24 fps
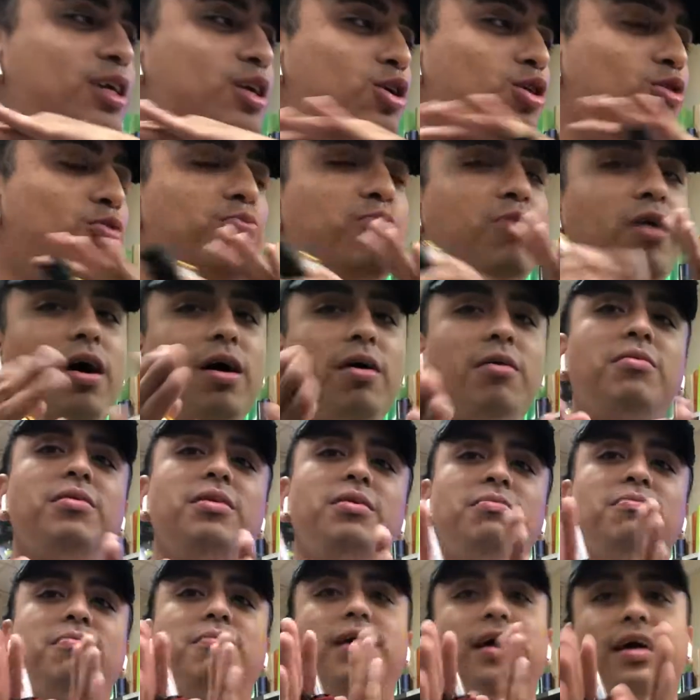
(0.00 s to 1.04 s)
You probably
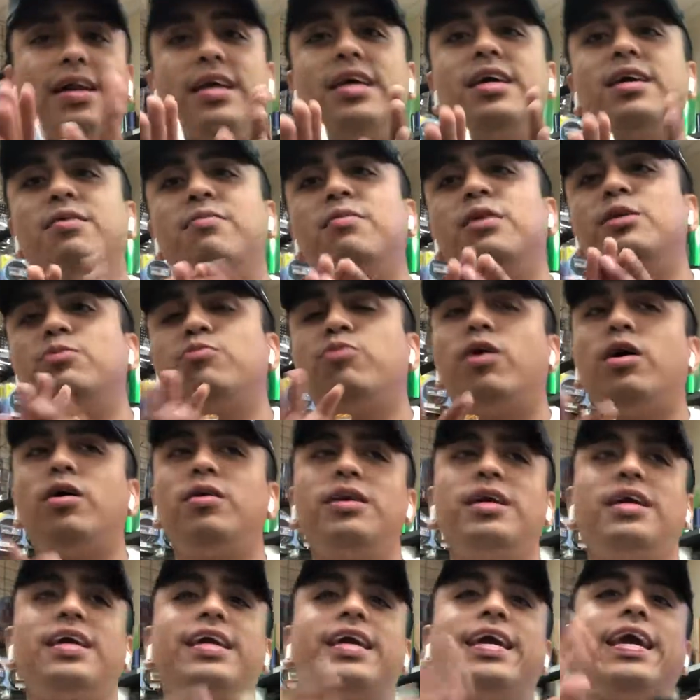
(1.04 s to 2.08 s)
met him. He's
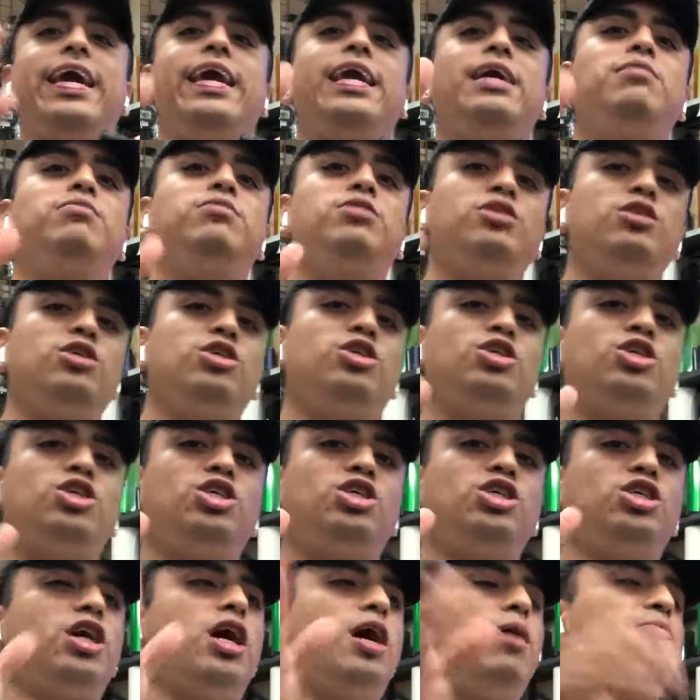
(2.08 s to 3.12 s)
probably came to your
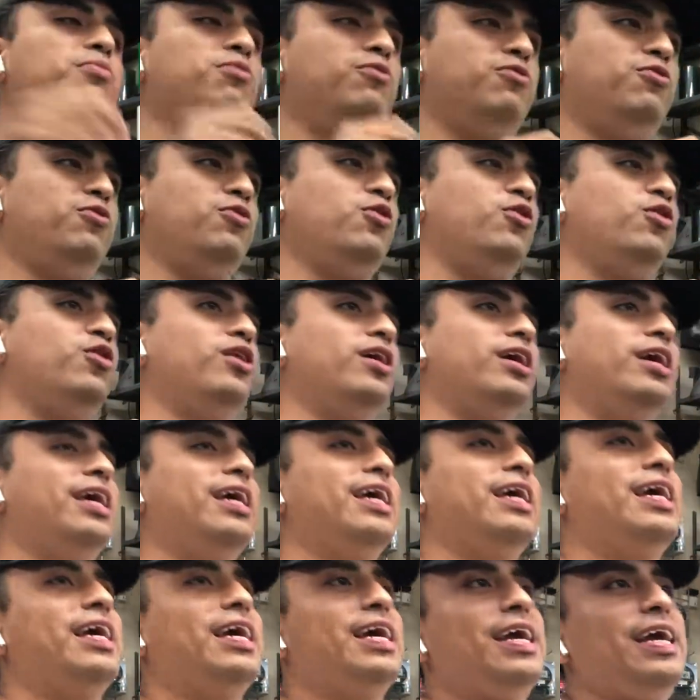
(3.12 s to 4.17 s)
shop before
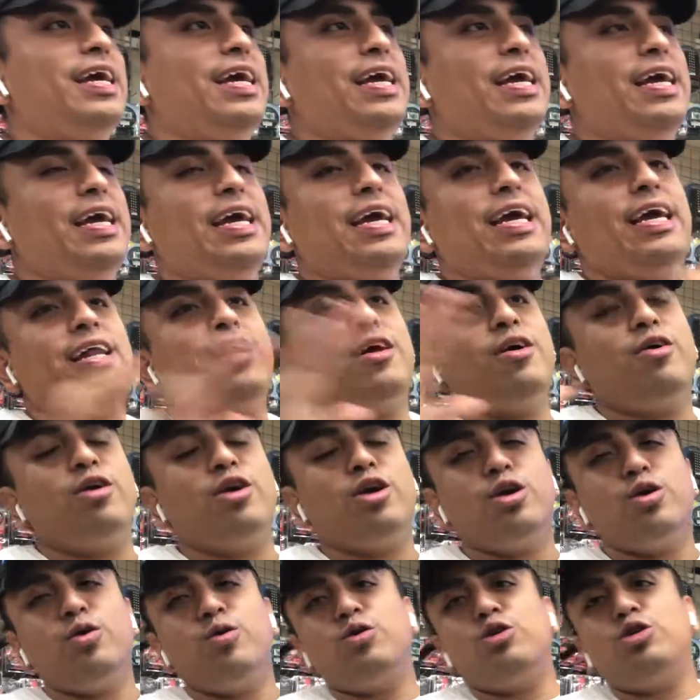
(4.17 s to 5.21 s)
in a
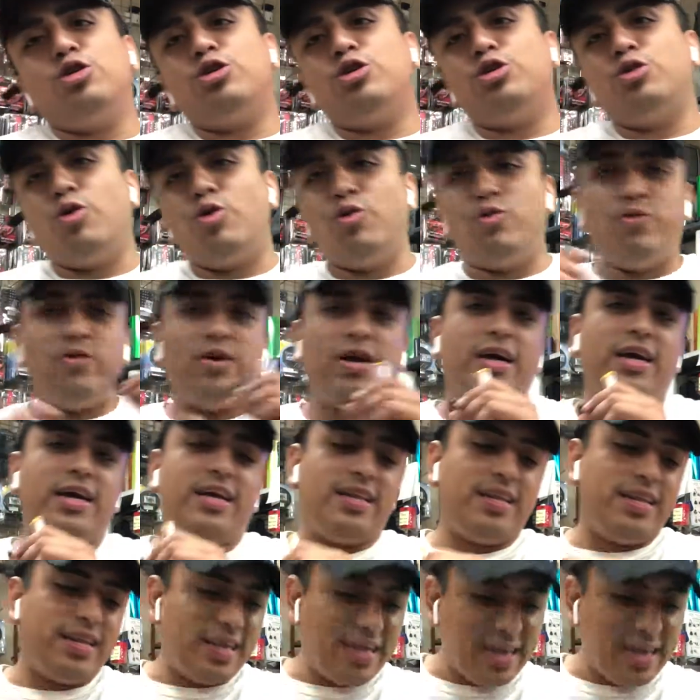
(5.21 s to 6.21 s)
huge show van.